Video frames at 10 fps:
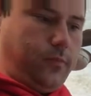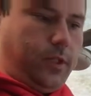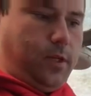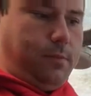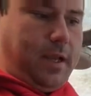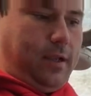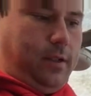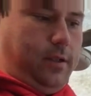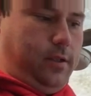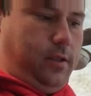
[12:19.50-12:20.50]
come back,
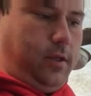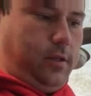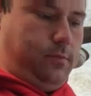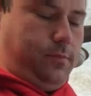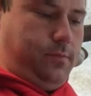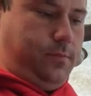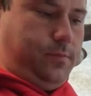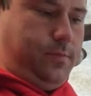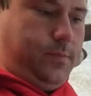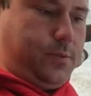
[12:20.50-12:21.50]

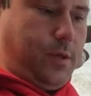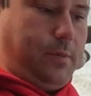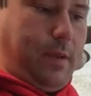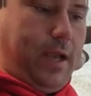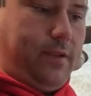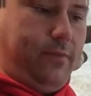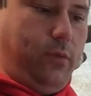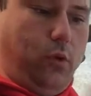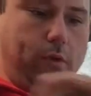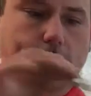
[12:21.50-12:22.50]
spring back and
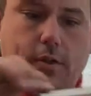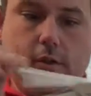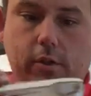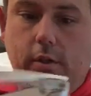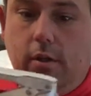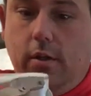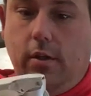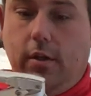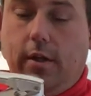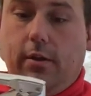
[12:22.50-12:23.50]
forth.
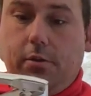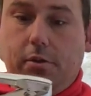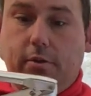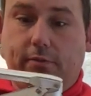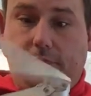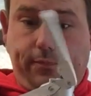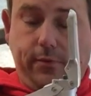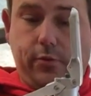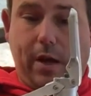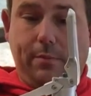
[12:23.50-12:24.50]
It'll just
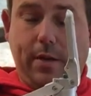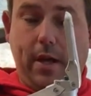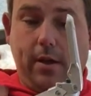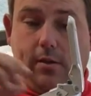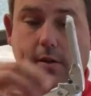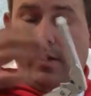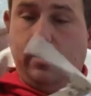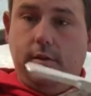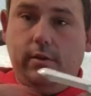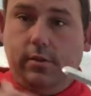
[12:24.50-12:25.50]
drop down
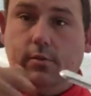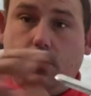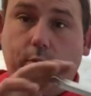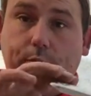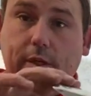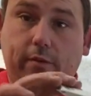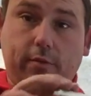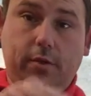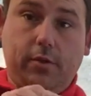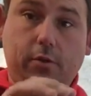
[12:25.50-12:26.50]
and won't be able
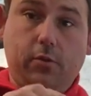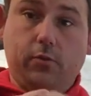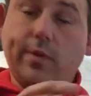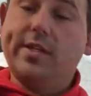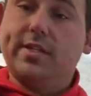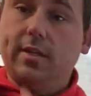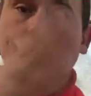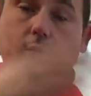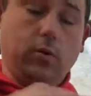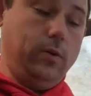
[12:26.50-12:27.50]
to
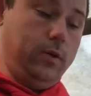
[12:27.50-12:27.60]
reseal